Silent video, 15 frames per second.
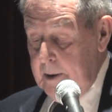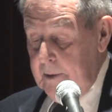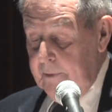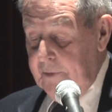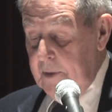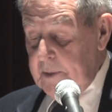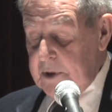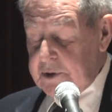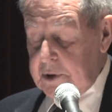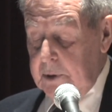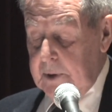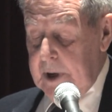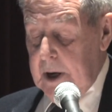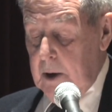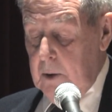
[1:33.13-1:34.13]
From the
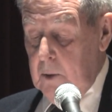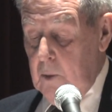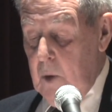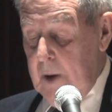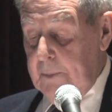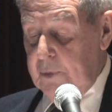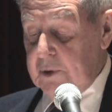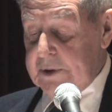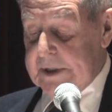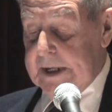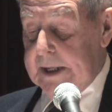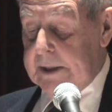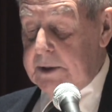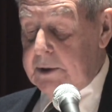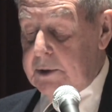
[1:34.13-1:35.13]
studio, one
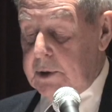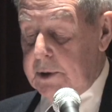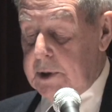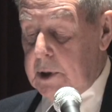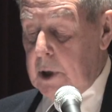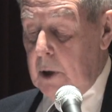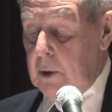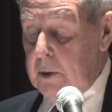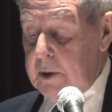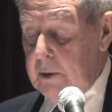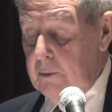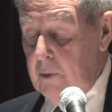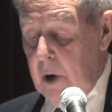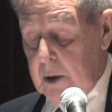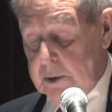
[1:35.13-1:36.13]
proceeds to the
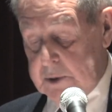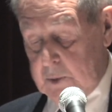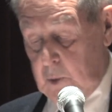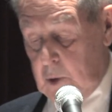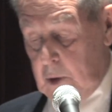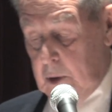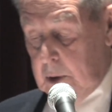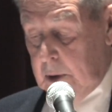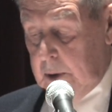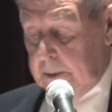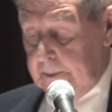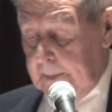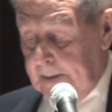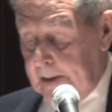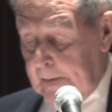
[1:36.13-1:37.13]
Golden Rose Walk,
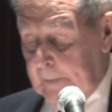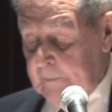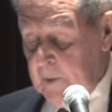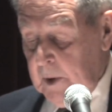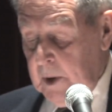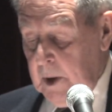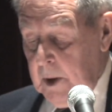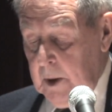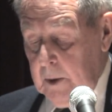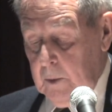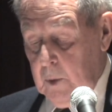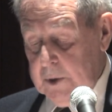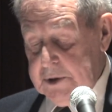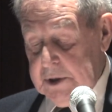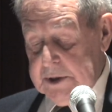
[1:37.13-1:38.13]

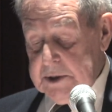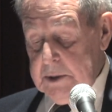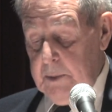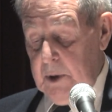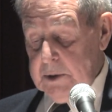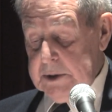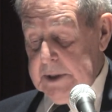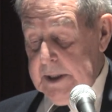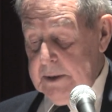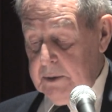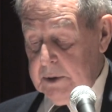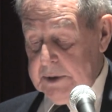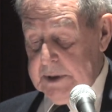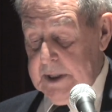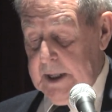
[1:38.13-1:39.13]
which is the most
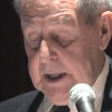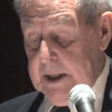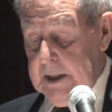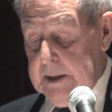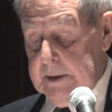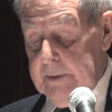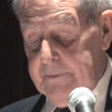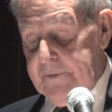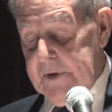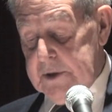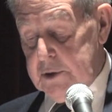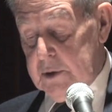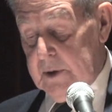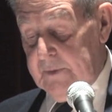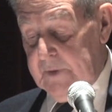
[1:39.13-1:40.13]
interesting
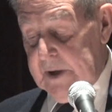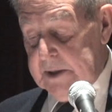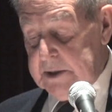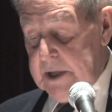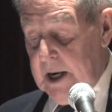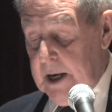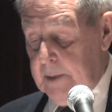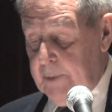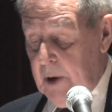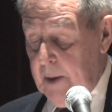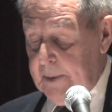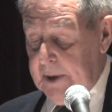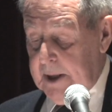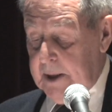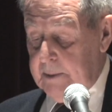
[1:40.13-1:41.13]
feature of the entire
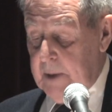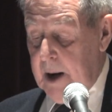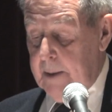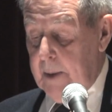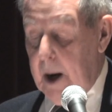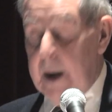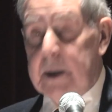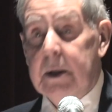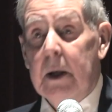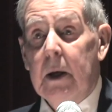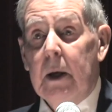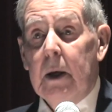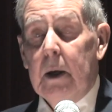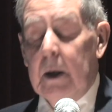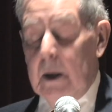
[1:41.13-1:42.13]
property in my mind,
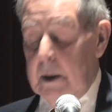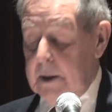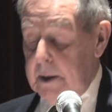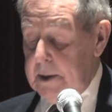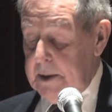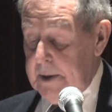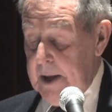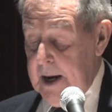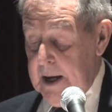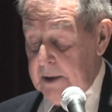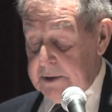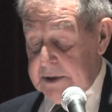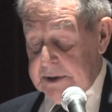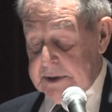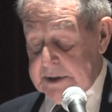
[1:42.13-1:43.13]
other than the
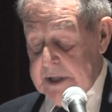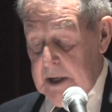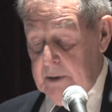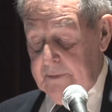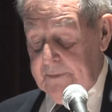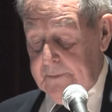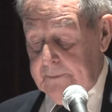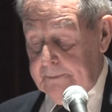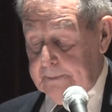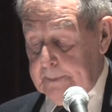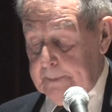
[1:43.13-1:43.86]
house itself.